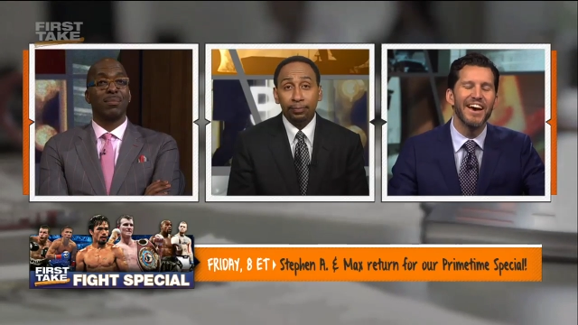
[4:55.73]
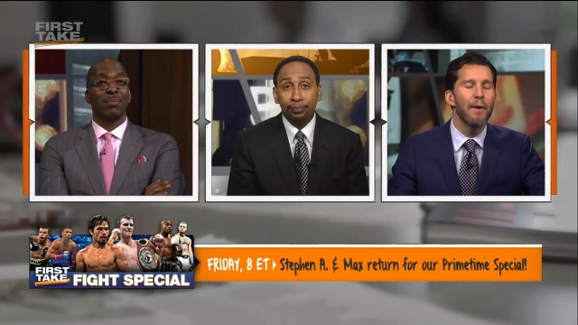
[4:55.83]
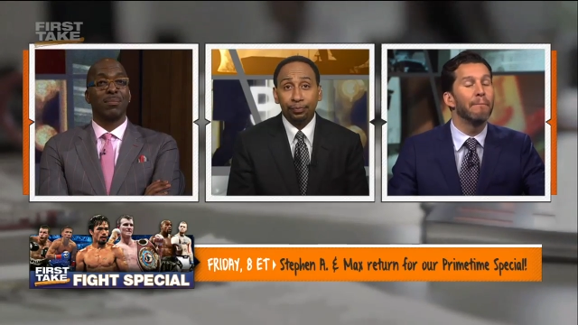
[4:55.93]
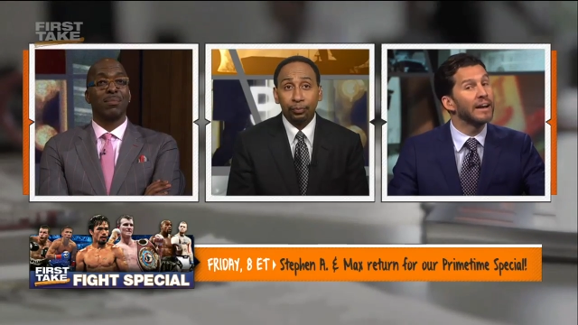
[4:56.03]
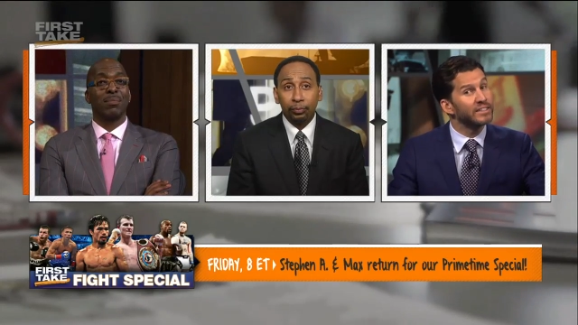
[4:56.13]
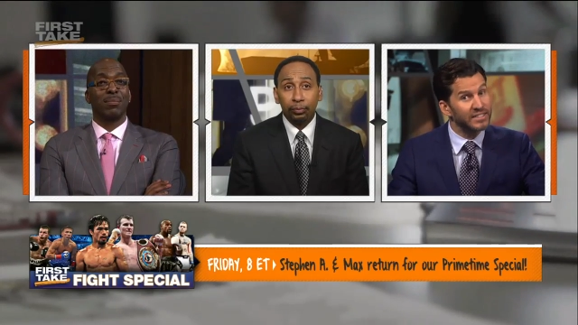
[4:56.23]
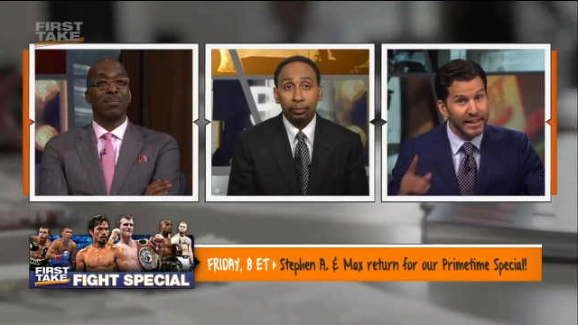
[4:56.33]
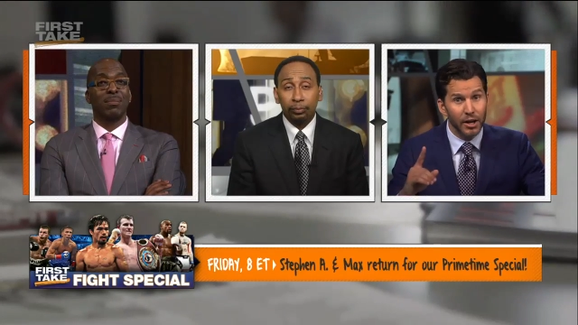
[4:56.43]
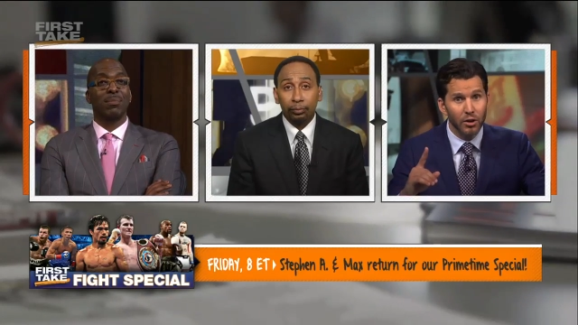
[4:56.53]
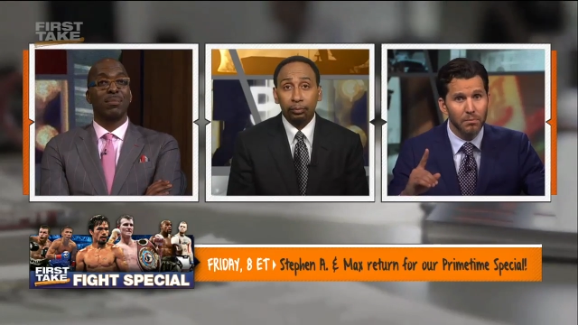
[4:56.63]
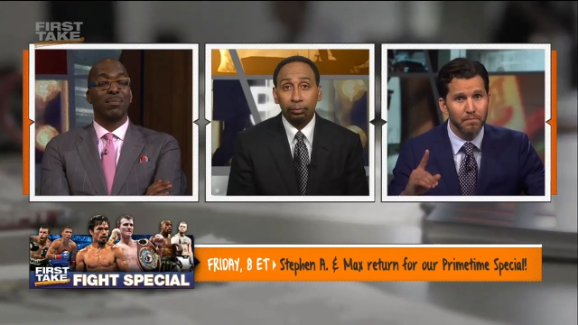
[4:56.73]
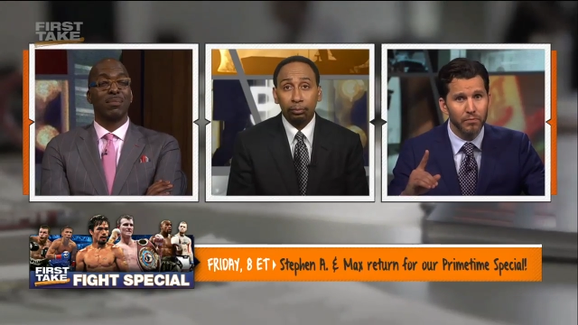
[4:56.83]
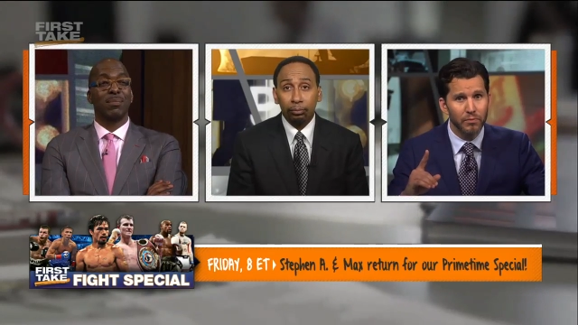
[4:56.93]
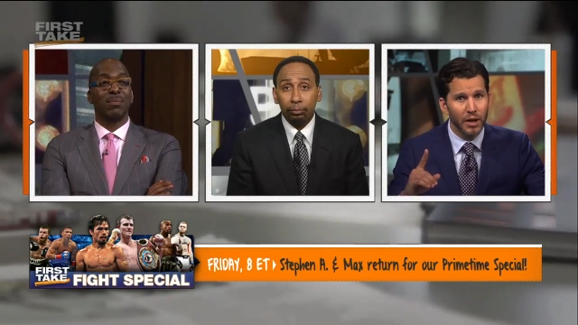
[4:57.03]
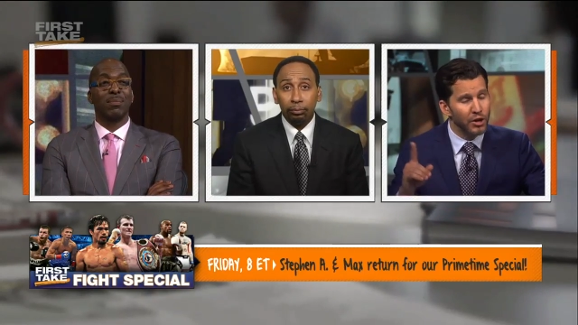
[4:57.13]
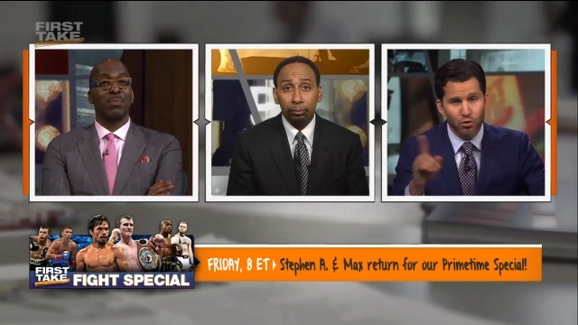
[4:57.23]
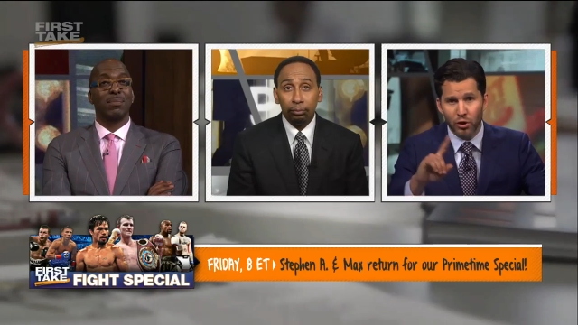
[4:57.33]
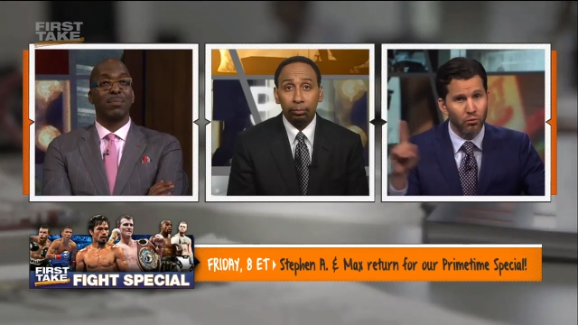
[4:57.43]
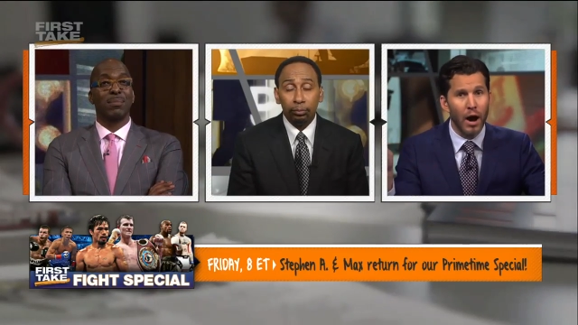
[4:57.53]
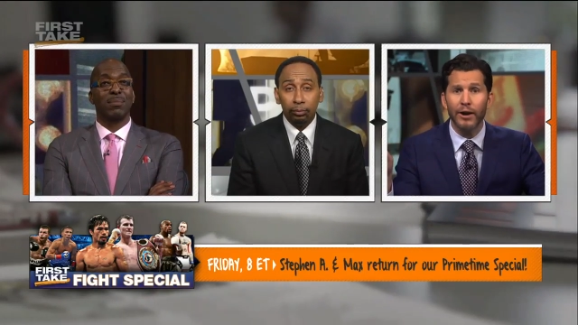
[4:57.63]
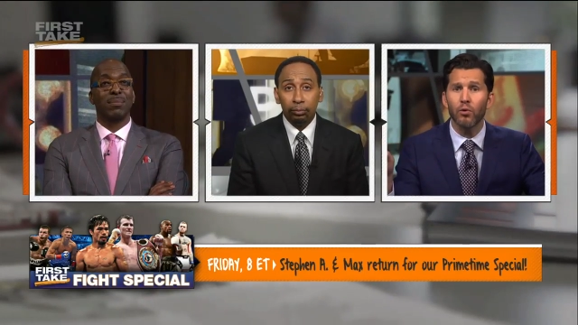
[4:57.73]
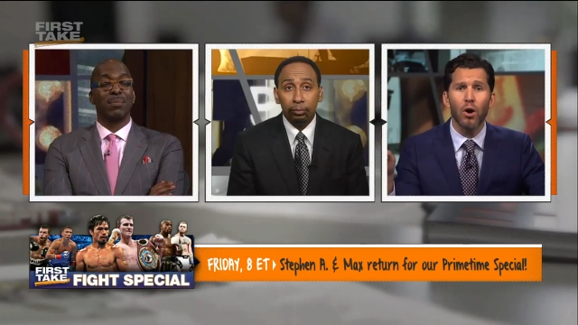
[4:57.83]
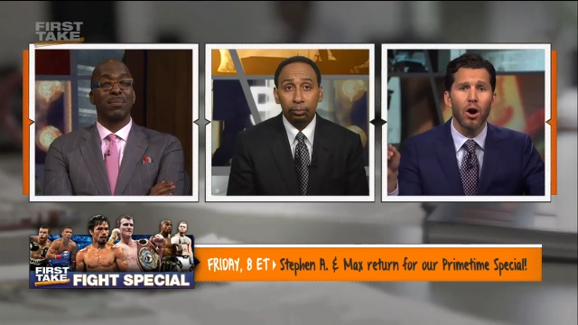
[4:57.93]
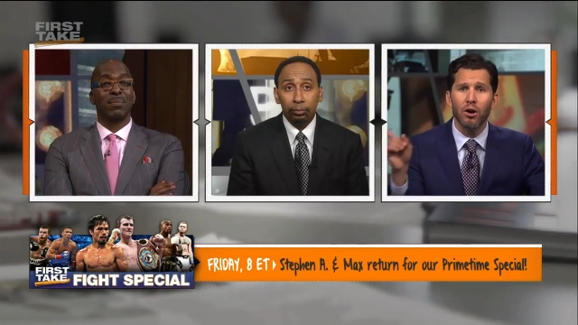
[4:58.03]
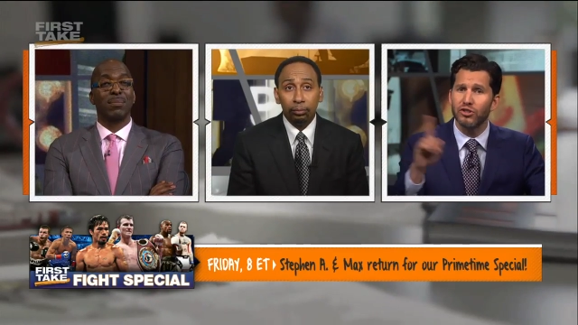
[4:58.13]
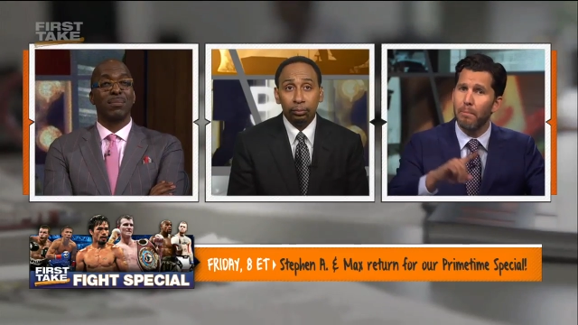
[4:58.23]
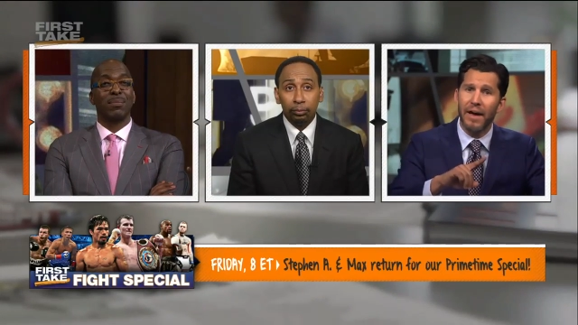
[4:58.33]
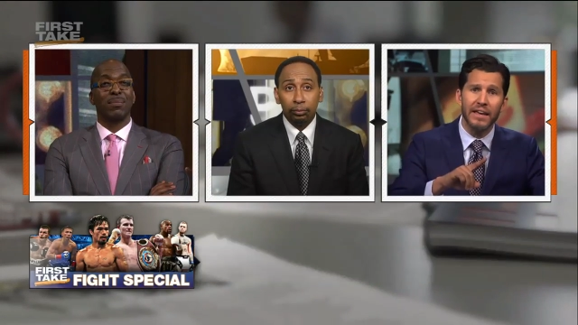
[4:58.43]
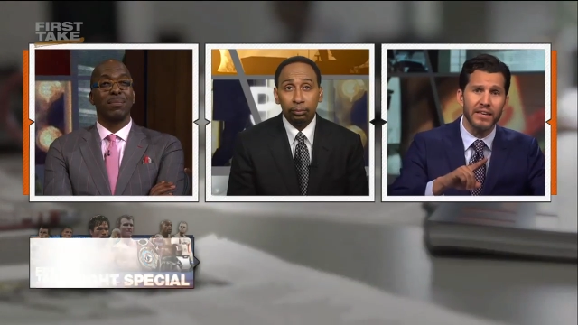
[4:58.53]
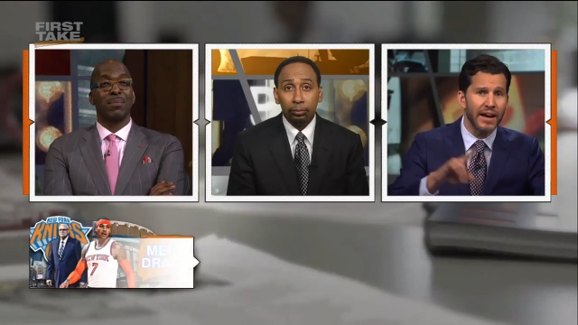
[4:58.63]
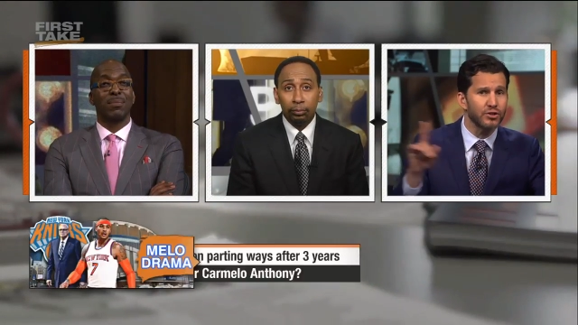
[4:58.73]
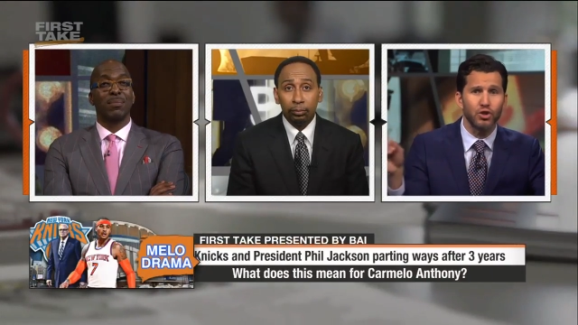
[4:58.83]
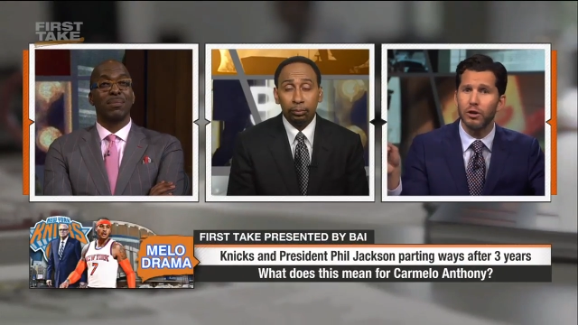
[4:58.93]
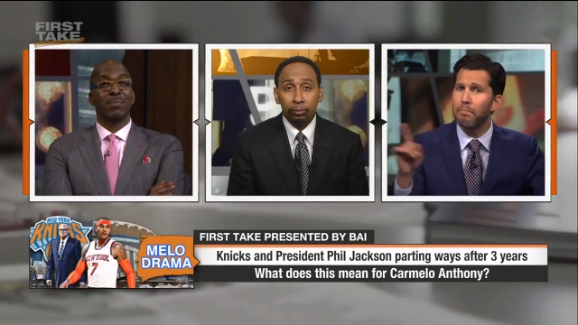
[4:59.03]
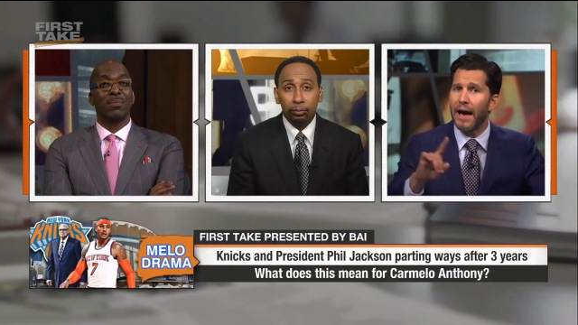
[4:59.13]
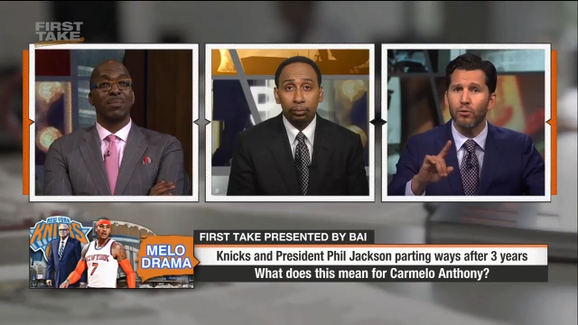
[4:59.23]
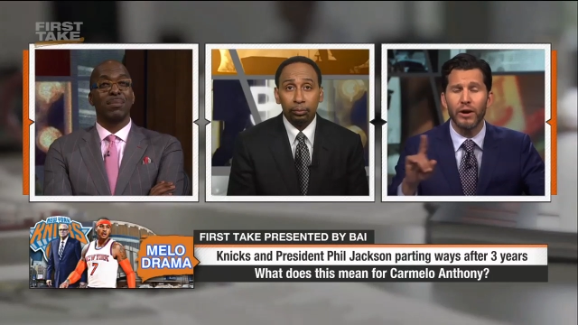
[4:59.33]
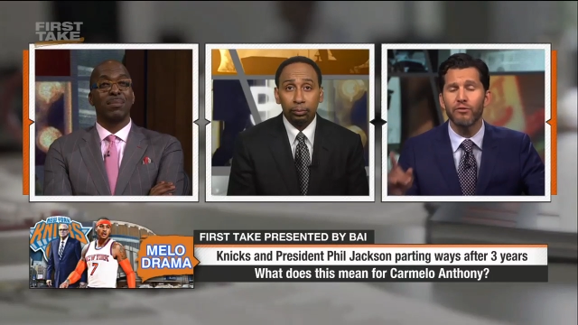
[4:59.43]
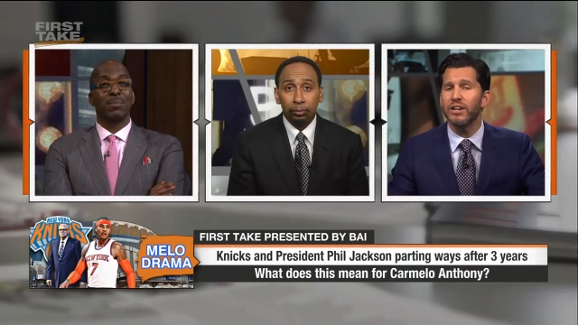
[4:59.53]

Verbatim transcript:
Speaker 1: But it's still And you can right or wrong, debate, yes, good, bad, whatever.